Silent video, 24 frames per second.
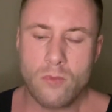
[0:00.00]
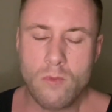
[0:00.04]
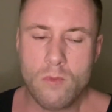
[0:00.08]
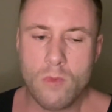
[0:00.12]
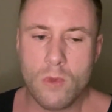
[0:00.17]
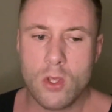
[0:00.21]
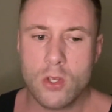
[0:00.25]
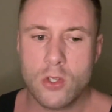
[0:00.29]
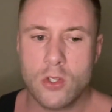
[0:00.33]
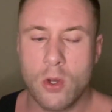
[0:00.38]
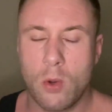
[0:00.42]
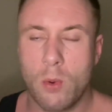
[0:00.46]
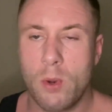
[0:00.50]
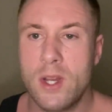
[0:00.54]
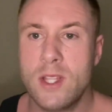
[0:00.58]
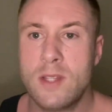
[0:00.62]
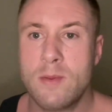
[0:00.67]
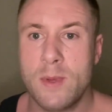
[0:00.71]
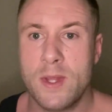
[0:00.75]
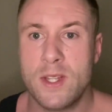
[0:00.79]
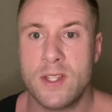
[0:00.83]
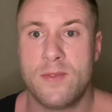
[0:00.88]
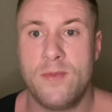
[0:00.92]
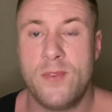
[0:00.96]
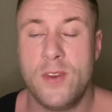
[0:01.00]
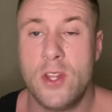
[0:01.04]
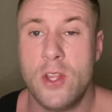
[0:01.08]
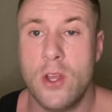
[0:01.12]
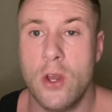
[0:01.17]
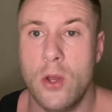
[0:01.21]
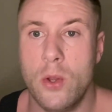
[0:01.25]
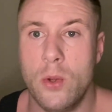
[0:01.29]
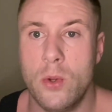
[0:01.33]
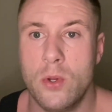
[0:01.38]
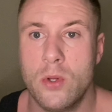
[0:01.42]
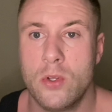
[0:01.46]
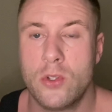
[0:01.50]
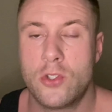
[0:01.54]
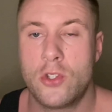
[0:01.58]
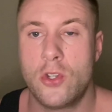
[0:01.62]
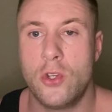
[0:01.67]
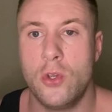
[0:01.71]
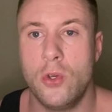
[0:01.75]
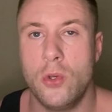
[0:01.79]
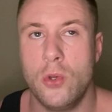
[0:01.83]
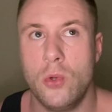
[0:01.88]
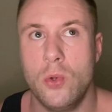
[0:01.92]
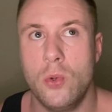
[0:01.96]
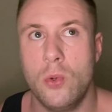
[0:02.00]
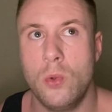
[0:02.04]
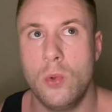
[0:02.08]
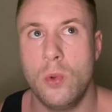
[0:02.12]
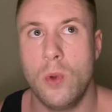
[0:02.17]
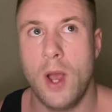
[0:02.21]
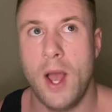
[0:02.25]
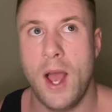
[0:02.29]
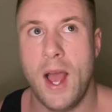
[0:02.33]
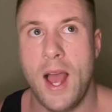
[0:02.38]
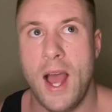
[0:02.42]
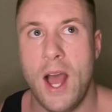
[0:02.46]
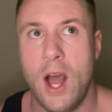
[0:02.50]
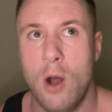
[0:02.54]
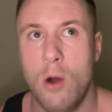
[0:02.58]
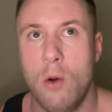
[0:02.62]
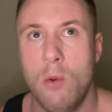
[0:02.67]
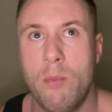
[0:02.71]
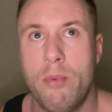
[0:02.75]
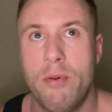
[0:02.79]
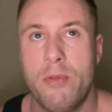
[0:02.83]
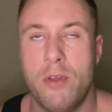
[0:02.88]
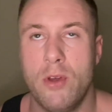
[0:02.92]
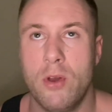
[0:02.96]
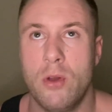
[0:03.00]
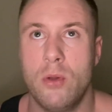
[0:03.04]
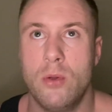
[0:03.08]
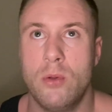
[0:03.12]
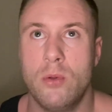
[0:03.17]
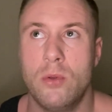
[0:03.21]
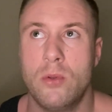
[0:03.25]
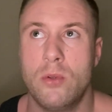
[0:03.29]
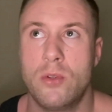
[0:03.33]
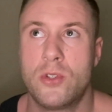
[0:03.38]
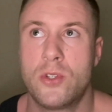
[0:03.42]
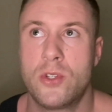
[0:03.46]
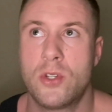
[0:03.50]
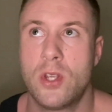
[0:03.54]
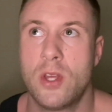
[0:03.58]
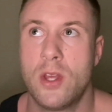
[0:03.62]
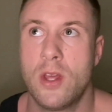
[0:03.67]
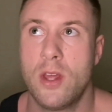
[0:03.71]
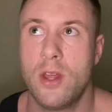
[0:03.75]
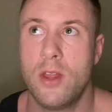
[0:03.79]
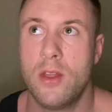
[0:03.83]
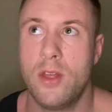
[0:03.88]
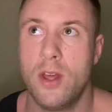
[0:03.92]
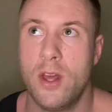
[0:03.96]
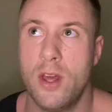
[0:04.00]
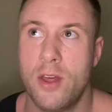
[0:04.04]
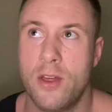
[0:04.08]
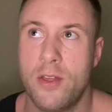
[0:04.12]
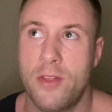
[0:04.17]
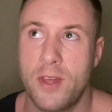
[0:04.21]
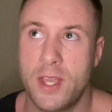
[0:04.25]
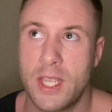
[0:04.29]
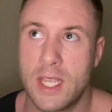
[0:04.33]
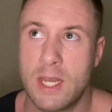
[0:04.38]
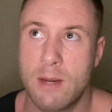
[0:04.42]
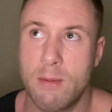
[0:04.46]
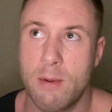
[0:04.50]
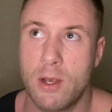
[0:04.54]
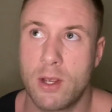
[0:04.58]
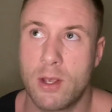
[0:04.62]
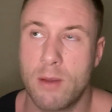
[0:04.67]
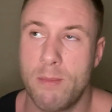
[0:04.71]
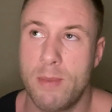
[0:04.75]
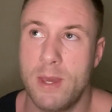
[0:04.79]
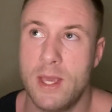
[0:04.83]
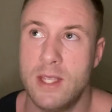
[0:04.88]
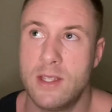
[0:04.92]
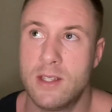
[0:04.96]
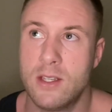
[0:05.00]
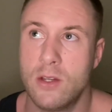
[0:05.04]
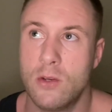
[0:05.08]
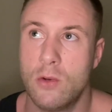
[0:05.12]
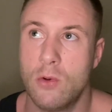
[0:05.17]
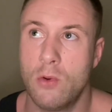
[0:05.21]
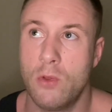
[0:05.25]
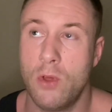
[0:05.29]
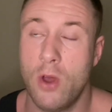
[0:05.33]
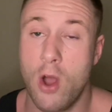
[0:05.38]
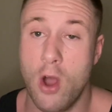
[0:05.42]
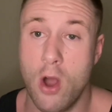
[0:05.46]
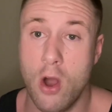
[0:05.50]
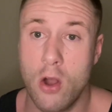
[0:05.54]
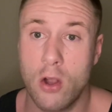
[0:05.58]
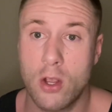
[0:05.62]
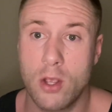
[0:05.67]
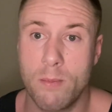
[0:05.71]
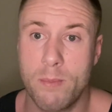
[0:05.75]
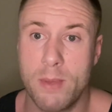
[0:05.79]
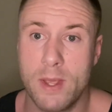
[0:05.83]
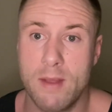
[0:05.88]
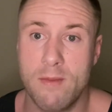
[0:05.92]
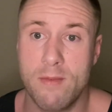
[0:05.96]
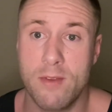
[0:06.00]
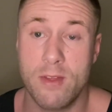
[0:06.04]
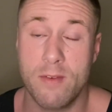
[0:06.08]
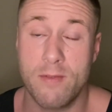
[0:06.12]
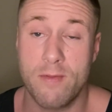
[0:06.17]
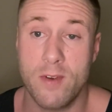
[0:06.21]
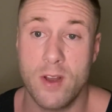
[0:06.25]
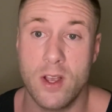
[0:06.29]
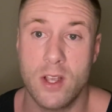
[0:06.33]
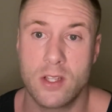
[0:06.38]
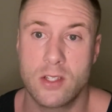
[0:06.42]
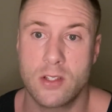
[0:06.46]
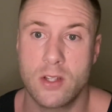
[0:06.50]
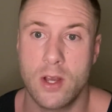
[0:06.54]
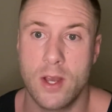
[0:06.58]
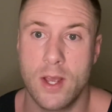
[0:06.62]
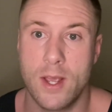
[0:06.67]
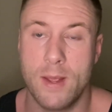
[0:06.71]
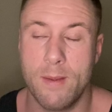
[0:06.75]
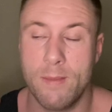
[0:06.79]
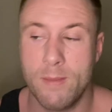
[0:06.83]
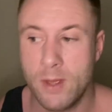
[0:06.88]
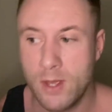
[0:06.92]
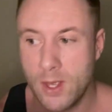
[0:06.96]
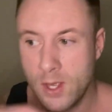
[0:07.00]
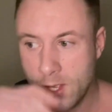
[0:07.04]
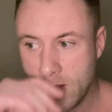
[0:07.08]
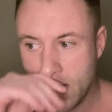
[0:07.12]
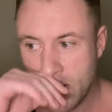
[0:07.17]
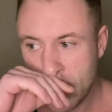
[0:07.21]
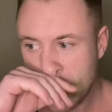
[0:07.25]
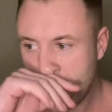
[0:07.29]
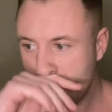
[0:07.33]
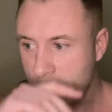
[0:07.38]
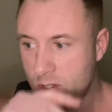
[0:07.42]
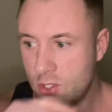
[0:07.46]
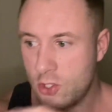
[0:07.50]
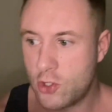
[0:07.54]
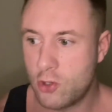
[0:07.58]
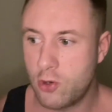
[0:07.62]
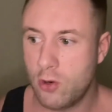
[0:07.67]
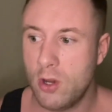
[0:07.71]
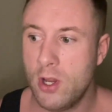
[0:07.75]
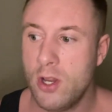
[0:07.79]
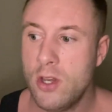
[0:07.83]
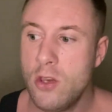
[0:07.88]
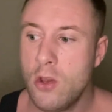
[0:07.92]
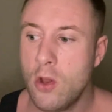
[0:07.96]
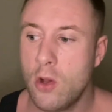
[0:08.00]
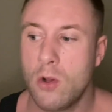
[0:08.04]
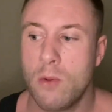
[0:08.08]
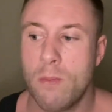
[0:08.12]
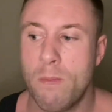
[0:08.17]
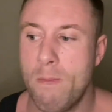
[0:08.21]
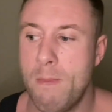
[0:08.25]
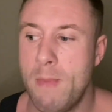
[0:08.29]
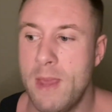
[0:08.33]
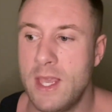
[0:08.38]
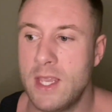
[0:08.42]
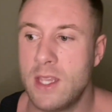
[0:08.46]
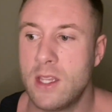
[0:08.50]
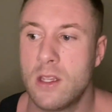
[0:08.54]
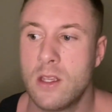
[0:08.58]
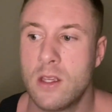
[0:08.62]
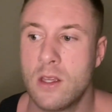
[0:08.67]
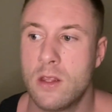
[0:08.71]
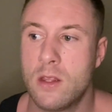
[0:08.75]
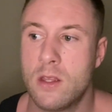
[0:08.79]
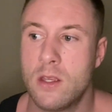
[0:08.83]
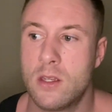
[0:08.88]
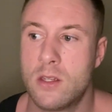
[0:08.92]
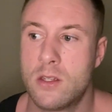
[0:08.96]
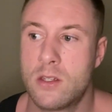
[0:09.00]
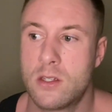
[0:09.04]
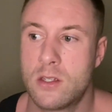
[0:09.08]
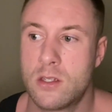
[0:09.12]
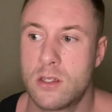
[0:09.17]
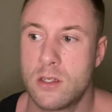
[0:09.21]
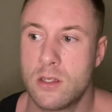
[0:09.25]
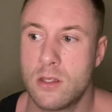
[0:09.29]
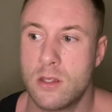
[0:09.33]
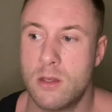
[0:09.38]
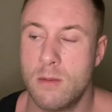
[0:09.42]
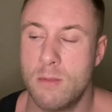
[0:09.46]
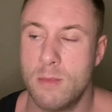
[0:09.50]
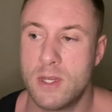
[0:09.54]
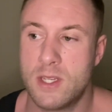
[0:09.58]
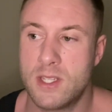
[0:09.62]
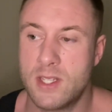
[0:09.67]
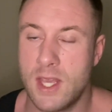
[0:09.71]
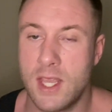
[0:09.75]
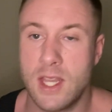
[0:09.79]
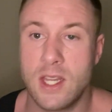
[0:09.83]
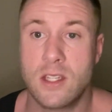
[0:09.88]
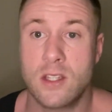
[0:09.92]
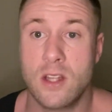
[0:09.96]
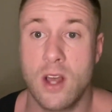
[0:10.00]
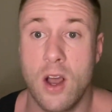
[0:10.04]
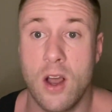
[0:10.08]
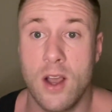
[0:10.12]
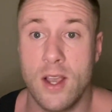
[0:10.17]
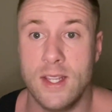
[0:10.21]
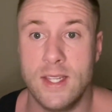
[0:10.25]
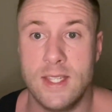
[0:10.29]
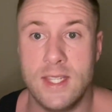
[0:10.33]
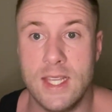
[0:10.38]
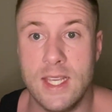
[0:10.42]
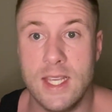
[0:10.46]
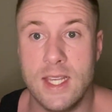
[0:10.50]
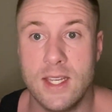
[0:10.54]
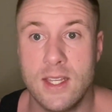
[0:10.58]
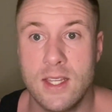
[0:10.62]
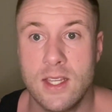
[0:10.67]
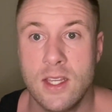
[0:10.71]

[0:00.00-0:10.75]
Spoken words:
So I wanted to make this video to help those that are thinking about competing or that are competing for the first time to try and not make the mistakes that I did.